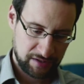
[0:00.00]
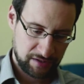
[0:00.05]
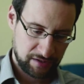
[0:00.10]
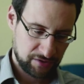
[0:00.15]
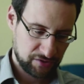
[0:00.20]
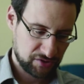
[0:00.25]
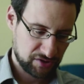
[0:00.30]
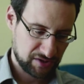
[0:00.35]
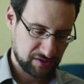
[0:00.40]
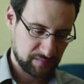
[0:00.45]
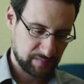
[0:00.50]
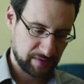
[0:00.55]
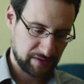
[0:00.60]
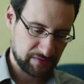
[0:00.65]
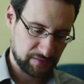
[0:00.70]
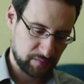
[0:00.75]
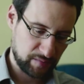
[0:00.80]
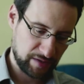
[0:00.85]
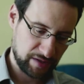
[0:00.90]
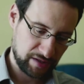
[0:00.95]
Just by
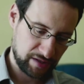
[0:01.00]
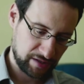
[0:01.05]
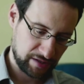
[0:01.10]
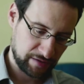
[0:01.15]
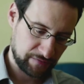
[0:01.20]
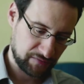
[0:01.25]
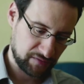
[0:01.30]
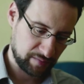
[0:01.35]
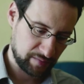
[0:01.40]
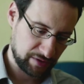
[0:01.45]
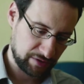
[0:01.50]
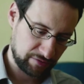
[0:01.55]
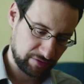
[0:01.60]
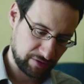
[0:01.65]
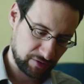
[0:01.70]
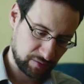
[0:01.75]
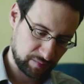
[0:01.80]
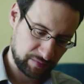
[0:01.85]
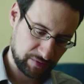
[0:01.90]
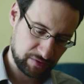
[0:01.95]
the way, I have the battery
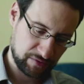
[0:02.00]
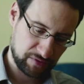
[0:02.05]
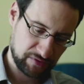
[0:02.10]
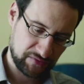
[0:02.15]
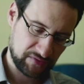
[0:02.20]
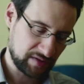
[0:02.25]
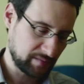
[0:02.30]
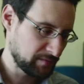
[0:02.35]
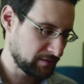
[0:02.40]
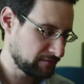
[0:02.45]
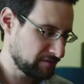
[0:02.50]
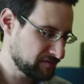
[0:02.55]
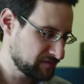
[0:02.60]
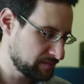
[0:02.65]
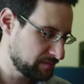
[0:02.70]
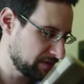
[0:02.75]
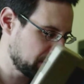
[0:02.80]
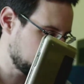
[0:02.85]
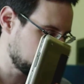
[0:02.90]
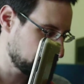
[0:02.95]
out because somehow when the
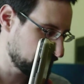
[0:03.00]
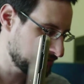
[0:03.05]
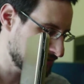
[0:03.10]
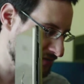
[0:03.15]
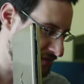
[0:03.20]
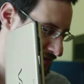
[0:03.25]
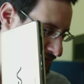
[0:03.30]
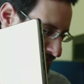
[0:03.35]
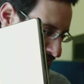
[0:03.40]
battery is in,